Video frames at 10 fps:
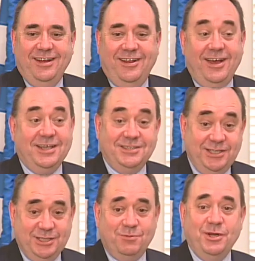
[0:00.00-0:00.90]
Now, I can see
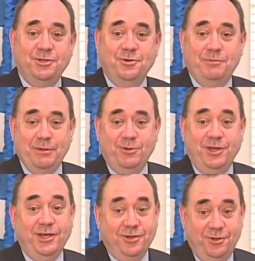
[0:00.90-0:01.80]
there's one or two people
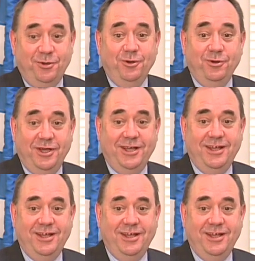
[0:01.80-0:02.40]
here do.